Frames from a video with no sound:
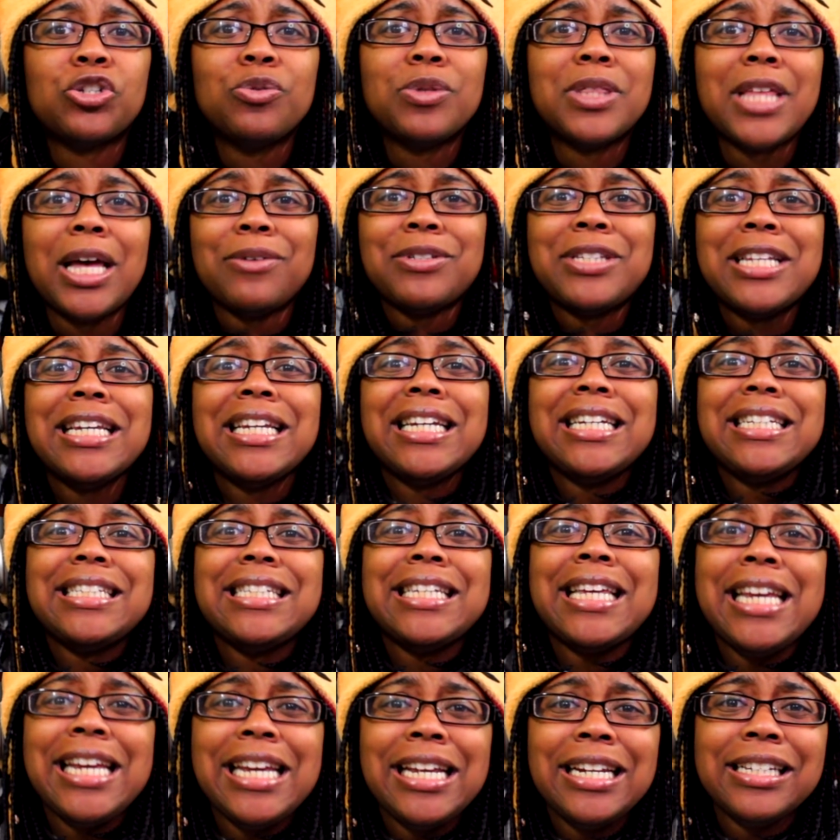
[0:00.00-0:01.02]

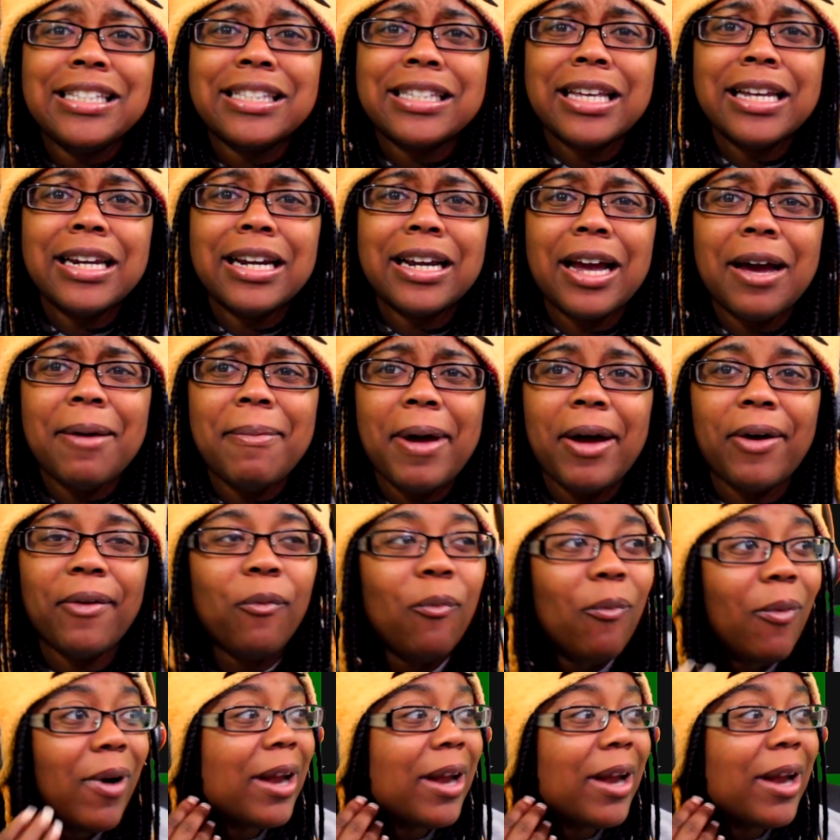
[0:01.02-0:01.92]
2019 it's gonna come out.